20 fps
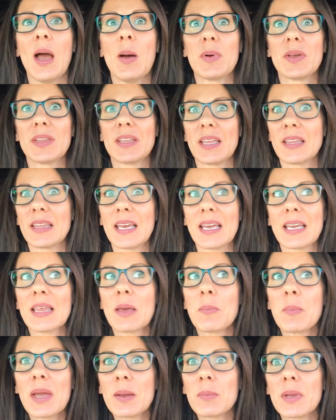but then like
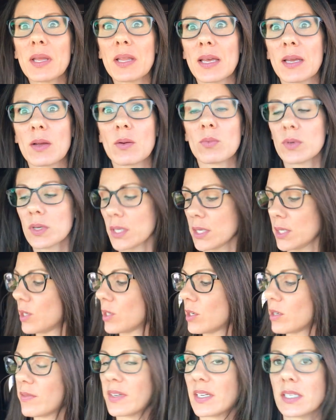they made me like really
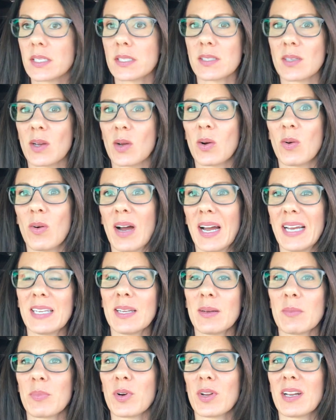nervous, so I
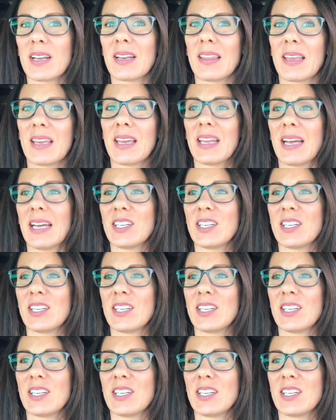didn't put anything in it.